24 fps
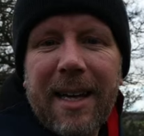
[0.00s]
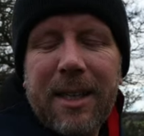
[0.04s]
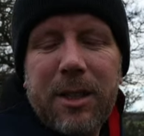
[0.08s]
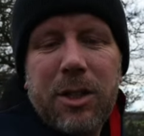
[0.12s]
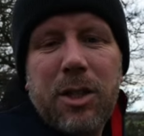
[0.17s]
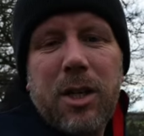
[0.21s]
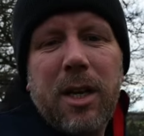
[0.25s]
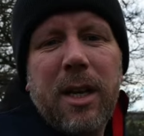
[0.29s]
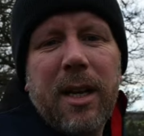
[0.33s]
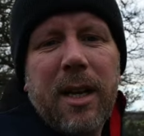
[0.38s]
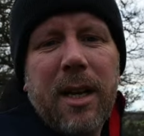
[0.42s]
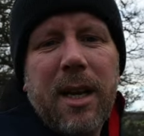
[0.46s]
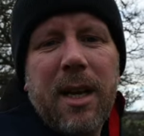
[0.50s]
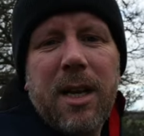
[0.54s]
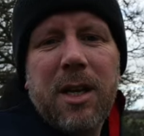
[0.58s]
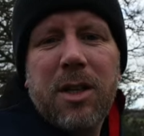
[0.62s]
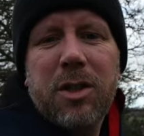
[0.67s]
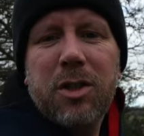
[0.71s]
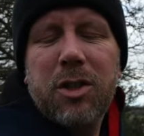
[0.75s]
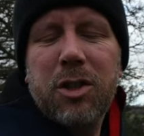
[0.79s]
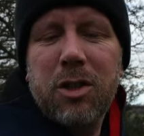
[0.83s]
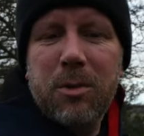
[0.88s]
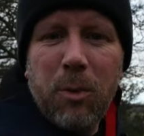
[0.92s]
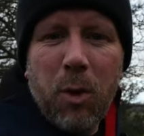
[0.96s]
actually
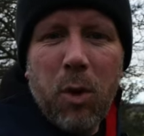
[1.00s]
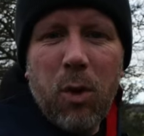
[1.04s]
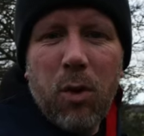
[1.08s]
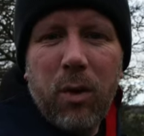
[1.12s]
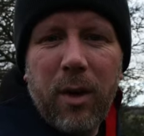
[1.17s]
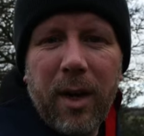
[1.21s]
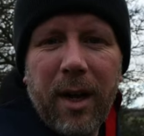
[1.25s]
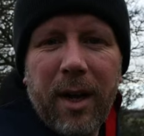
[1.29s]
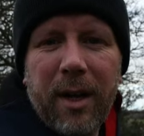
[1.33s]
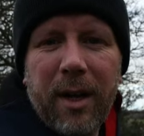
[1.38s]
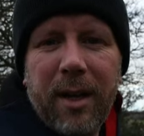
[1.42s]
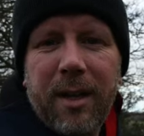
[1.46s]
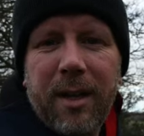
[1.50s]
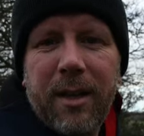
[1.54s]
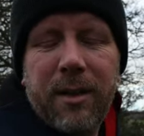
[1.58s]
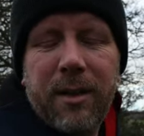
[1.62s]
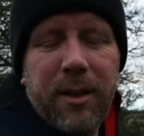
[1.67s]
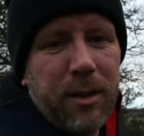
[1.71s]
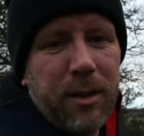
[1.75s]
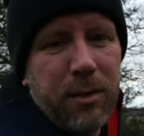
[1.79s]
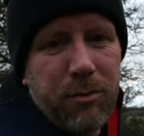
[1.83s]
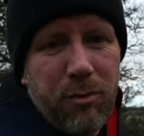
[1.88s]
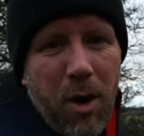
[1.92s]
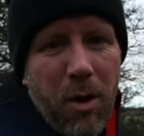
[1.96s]
smaller
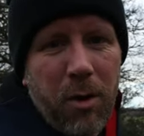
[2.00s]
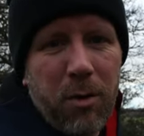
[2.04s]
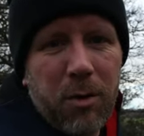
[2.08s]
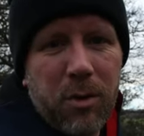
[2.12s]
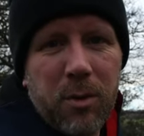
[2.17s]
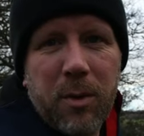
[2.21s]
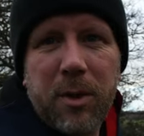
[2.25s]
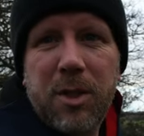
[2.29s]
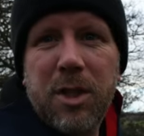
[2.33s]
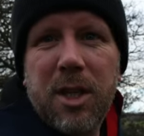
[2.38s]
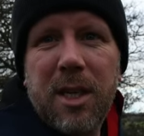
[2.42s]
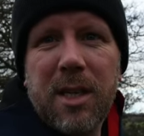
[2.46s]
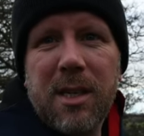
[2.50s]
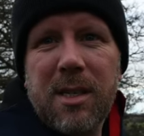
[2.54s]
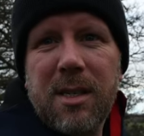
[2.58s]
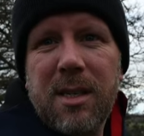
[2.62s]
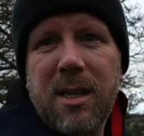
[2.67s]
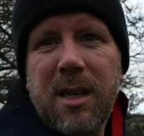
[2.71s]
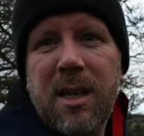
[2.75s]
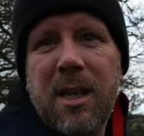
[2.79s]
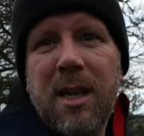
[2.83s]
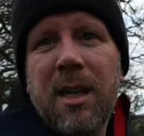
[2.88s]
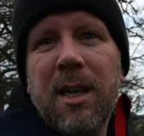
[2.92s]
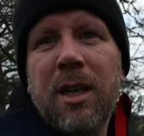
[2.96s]
than the Røde, which
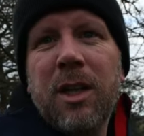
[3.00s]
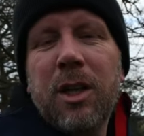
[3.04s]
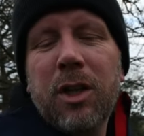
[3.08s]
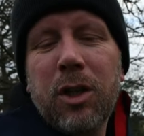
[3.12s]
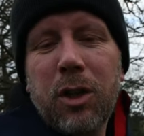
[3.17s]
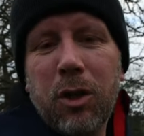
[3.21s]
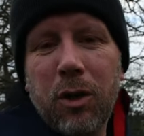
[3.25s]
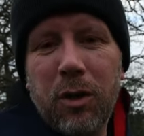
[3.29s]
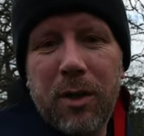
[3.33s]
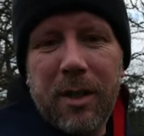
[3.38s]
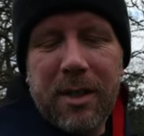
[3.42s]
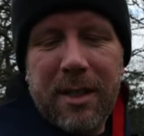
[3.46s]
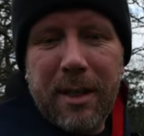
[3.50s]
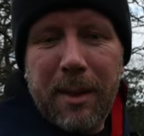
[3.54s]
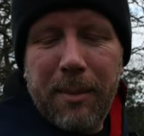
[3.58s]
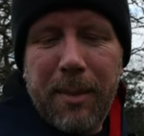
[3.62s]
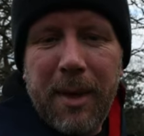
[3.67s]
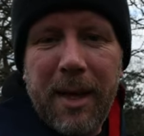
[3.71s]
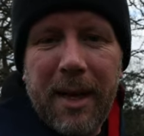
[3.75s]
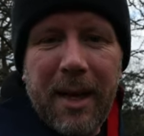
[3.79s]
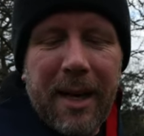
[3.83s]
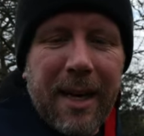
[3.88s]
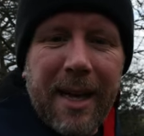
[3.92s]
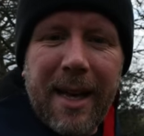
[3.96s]
is good. It's a
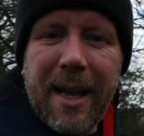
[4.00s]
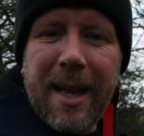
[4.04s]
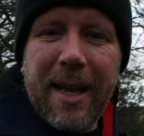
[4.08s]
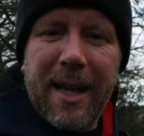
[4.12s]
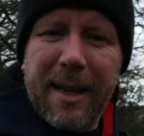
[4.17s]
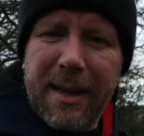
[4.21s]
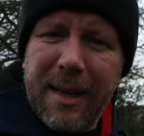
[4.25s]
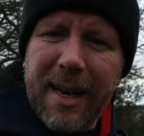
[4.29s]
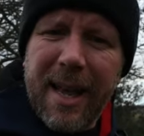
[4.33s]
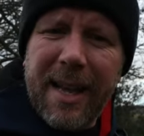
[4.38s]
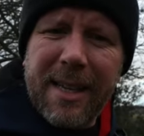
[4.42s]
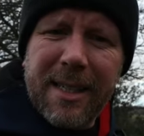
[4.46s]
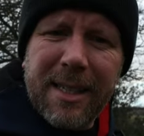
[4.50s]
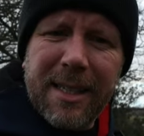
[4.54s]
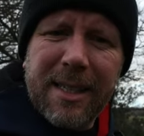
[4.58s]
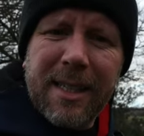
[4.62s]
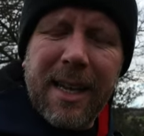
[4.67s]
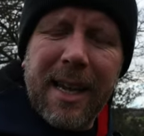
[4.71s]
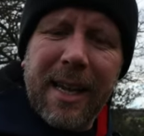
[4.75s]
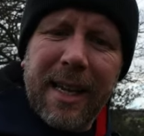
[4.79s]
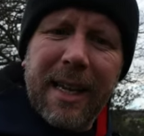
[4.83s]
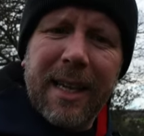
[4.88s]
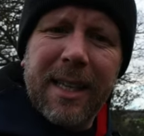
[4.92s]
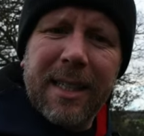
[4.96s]
bit less
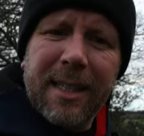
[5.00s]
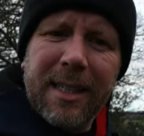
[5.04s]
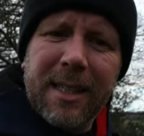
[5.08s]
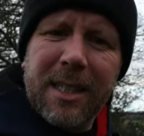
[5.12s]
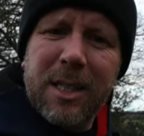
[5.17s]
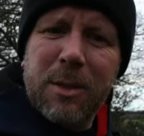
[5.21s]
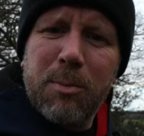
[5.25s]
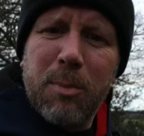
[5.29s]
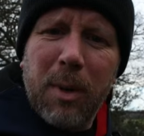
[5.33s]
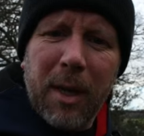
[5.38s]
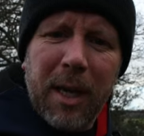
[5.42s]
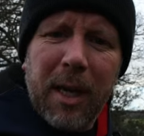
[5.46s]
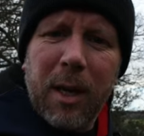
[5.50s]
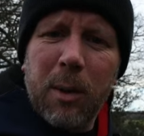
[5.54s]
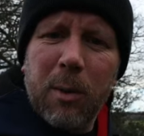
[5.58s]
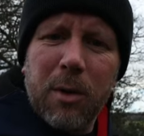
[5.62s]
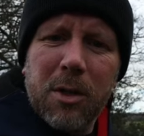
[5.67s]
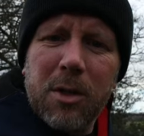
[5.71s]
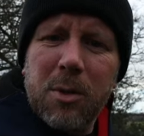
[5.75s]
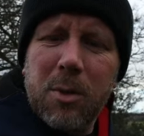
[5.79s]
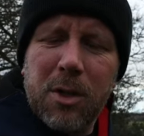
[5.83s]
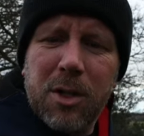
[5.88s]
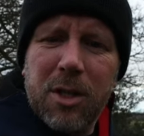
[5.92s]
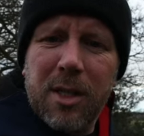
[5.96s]

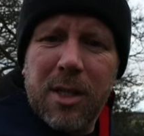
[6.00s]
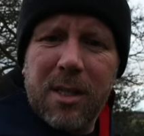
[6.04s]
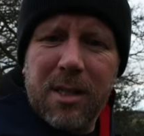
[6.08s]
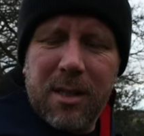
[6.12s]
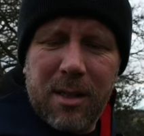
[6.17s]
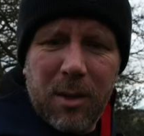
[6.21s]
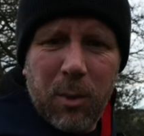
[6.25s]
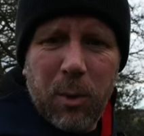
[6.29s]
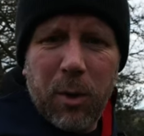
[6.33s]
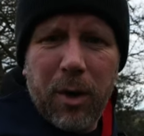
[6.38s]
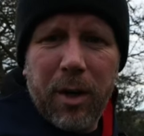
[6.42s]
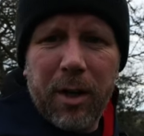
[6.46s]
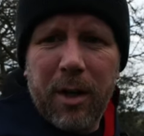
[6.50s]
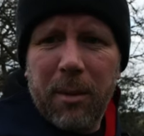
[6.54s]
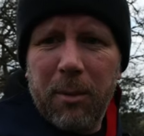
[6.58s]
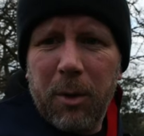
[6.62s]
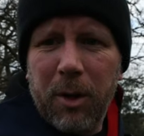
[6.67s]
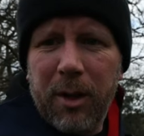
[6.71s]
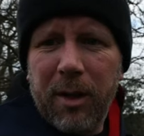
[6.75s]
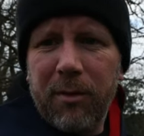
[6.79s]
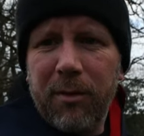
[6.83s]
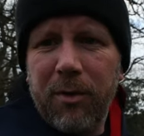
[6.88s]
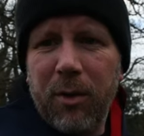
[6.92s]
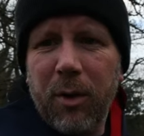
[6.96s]
inconspicuous, which is the word I'm
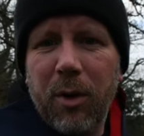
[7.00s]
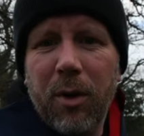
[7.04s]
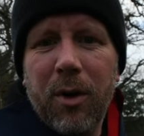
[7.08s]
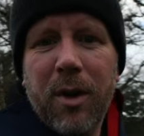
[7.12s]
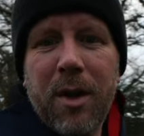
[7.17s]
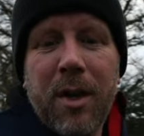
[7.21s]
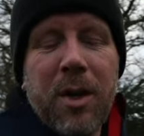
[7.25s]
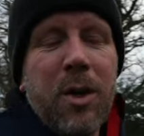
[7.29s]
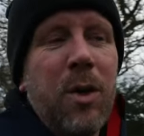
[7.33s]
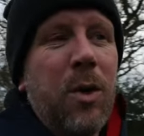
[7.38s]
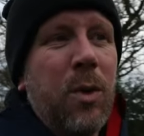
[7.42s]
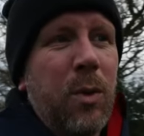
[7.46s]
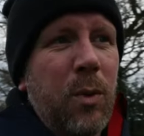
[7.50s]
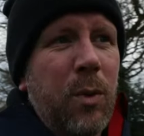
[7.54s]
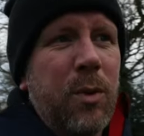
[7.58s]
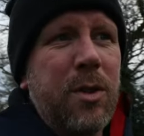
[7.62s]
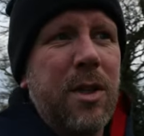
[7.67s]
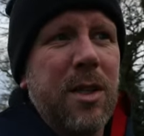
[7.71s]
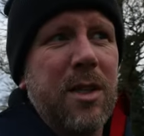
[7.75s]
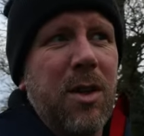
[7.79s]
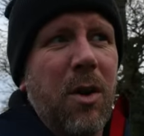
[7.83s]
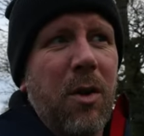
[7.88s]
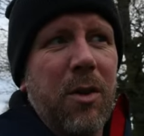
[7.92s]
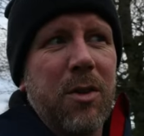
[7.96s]
looking for,
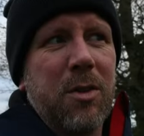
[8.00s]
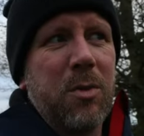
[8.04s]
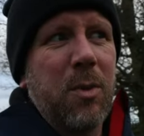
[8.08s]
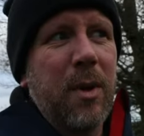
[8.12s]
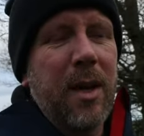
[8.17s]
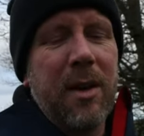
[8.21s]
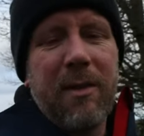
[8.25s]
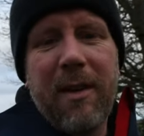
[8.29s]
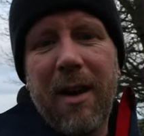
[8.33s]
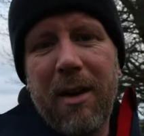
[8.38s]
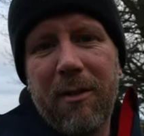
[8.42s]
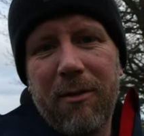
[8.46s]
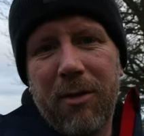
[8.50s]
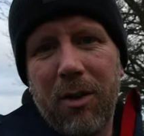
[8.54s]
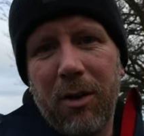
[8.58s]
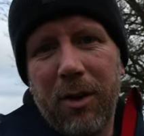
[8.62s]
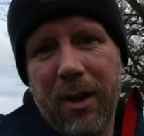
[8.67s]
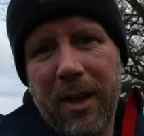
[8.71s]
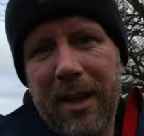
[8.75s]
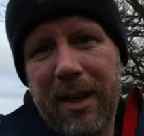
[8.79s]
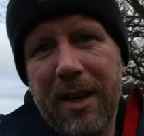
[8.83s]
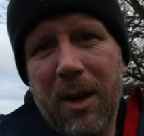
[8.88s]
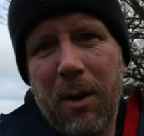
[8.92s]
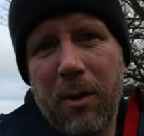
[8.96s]
which is nice when you're out
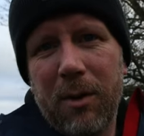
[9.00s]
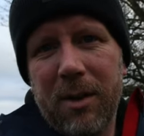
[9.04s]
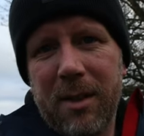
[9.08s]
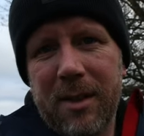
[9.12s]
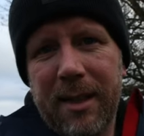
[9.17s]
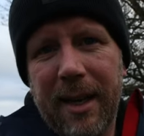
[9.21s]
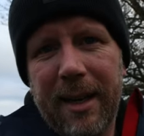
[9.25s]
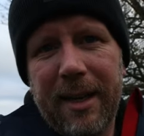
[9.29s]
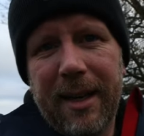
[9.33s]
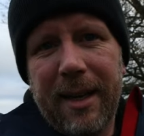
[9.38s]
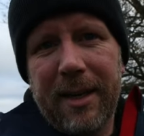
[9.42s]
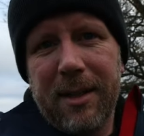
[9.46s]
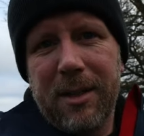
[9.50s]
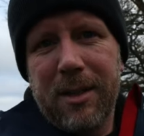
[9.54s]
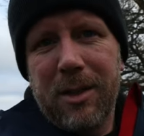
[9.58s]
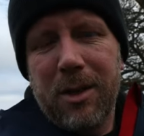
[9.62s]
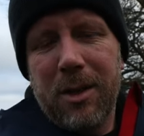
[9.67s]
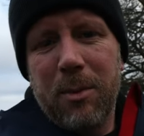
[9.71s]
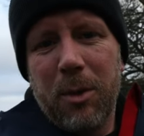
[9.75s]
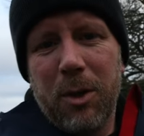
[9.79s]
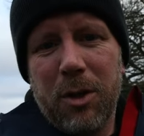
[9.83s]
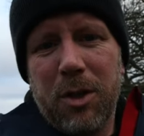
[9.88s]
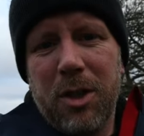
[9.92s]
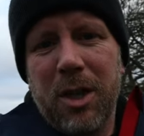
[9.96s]
vlogging. You don't want to stand out
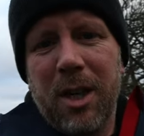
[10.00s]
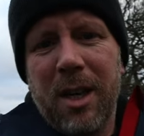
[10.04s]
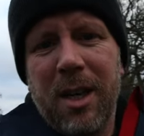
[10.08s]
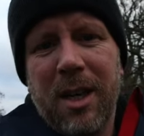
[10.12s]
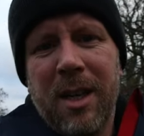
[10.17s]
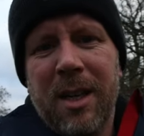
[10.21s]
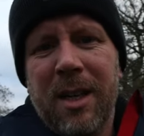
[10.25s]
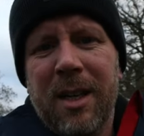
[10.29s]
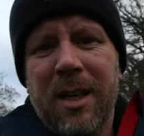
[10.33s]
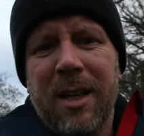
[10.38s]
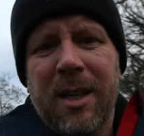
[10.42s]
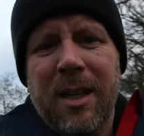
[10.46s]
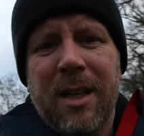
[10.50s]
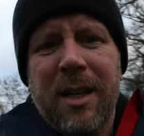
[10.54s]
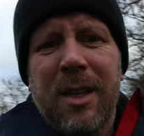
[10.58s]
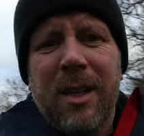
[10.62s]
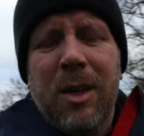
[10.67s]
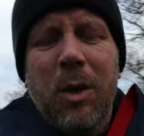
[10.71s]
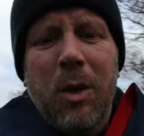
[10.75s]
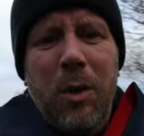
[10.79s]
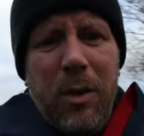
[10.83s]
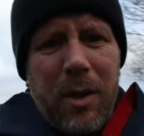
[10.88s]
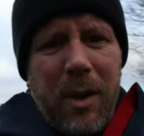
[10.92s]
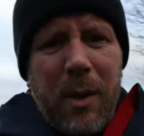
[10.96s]
too much.
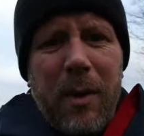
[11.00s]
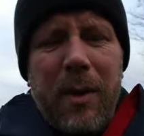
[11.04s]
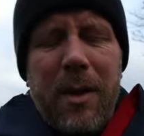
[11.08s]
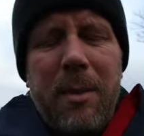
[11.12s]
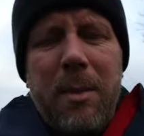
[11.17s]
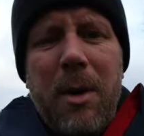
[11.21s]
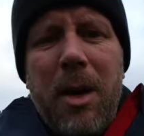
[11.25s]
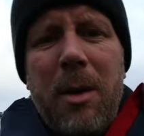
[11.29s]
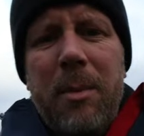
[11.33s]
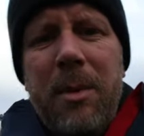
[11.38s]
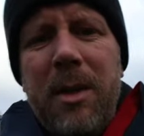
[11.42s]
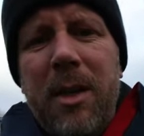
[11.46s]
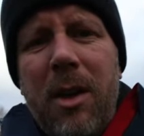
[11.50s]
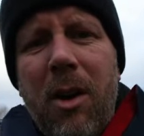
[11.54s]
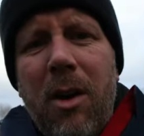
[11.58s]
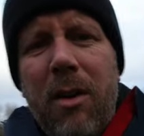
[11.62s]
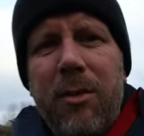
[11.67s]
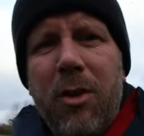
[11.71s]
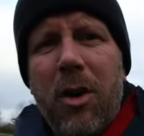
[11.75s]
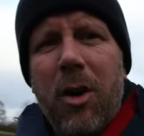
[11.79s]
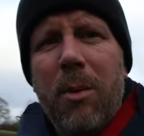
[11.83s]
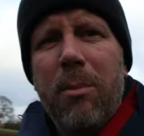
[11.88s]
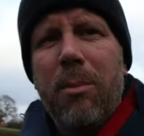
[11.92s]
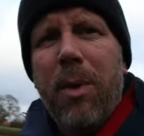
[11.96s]
Although at the moment
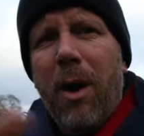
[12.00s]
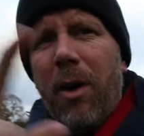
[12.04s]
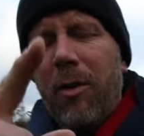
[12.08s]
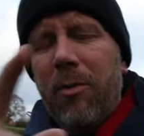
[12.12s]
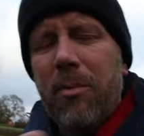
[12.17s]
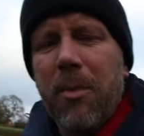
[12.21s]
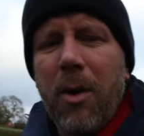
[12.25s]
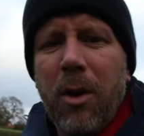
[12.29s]
I've got both